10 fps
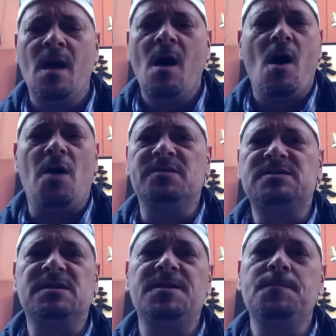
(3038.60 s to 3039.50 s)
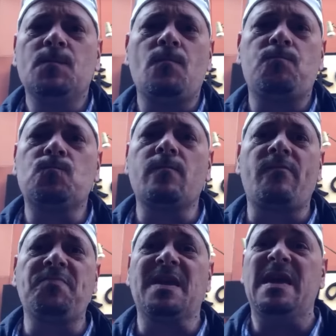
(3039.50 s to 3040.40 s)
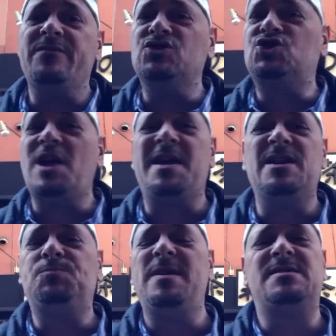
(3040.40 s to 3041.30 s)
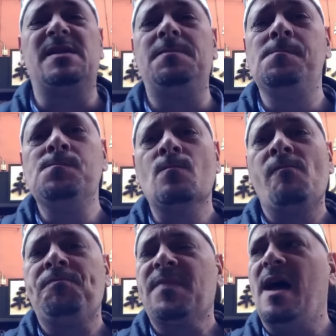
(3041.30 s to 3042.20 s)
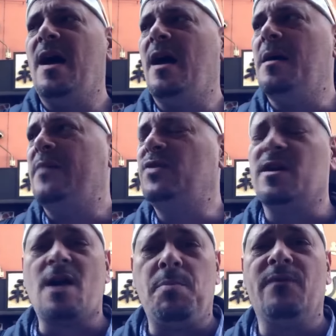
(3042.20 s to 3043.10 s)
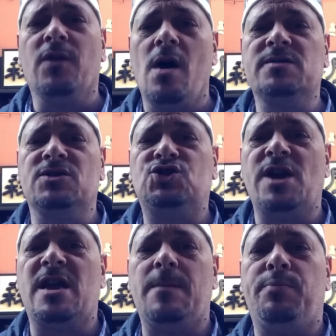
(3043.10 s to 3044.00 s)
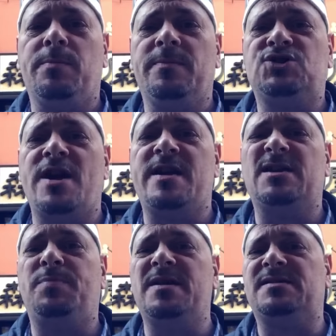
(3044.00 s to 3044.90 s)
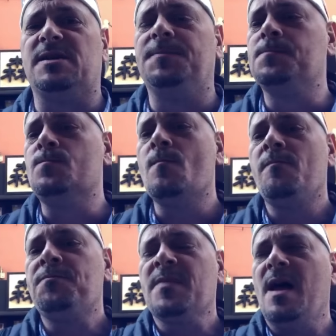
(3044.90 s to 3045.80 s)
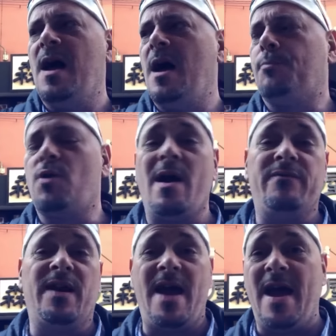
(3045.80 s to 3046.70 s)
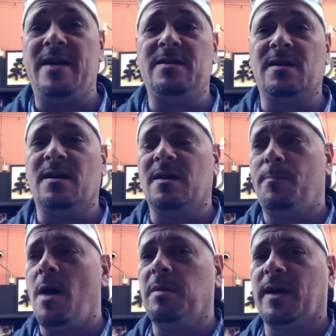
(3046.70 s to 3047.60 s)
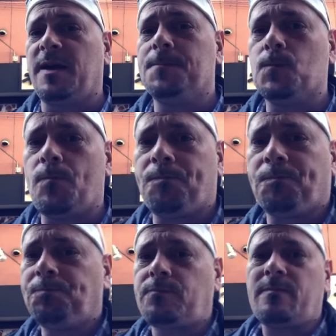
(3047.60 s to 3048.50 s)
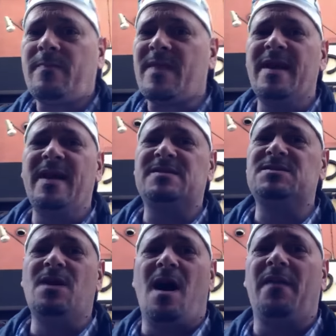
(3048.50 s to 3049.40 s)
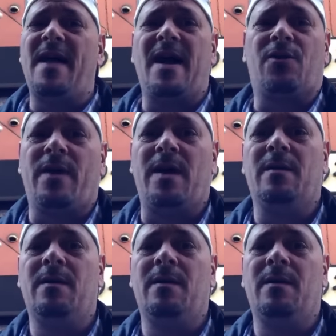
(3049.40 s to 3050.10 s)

Honestly, even Shakey's Pizza, I've done a couple of vlogs on Shakey's Pizza, private and public. It's not that great.